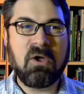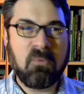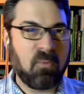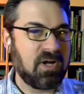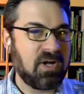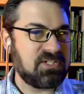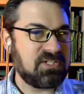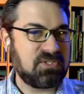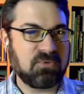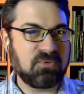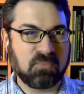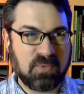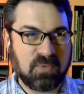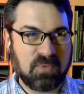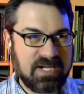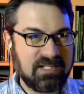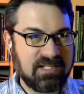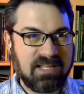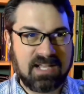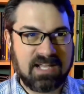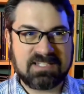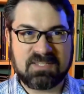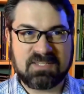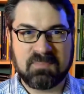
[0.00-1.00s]
Once you
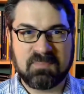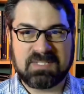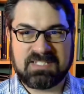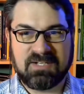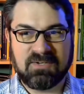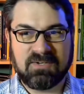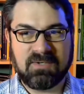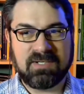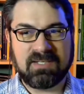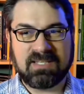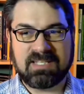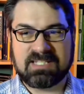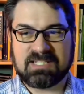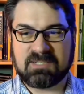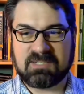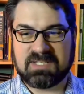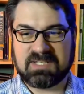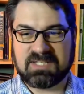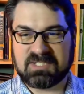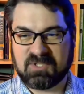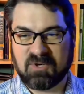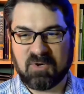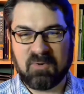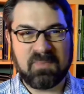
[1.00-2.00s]
realize the materialism
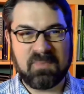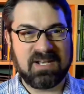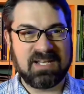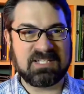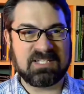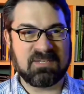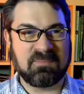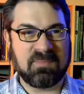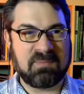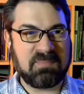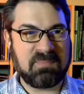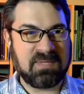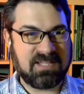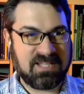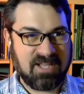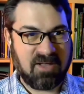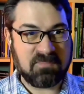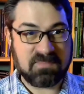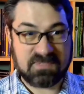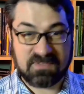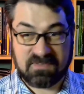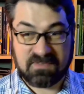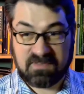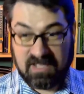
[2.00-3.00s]
and determinism, it
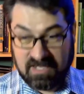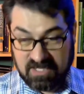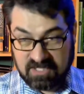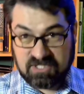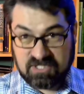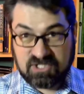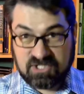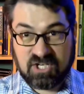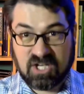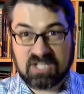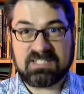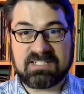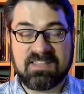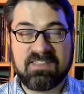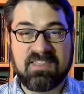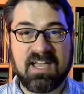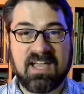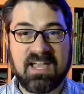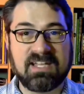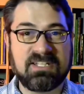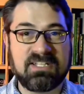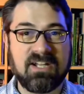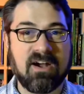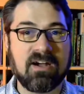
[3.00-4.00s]
becomes just
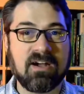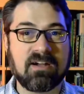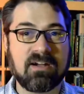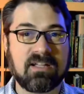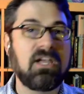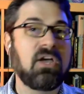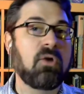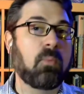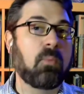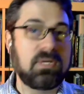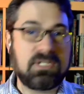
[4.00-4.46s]
that dark,